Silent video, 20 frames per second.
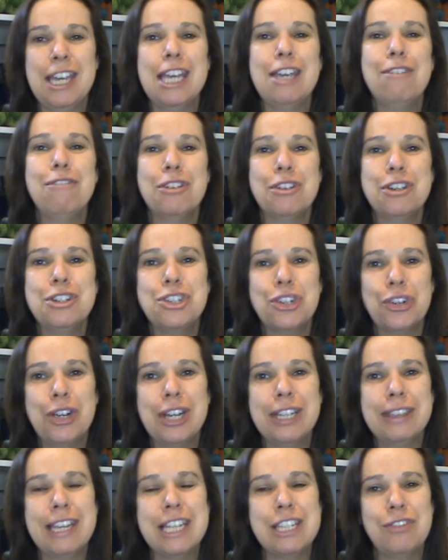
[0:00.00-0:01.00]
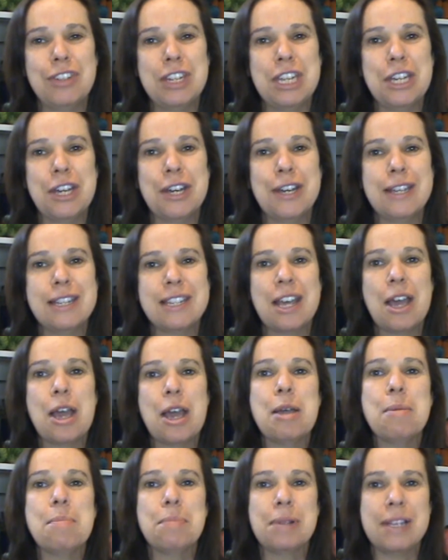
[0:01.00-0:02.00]
If you're enjoying these videos,
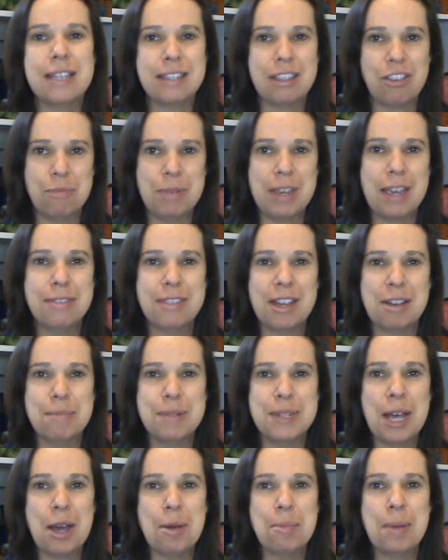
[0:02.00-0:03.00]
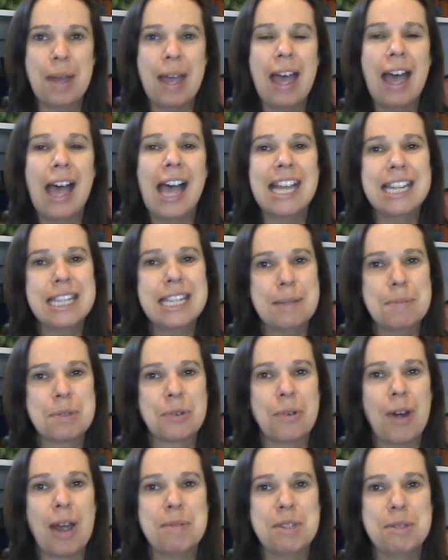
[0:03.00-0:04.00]
please give me a thumbs up and
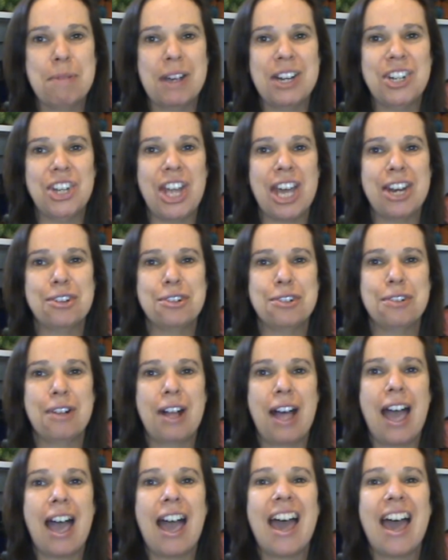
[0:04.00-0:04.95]
subscribe to my channel.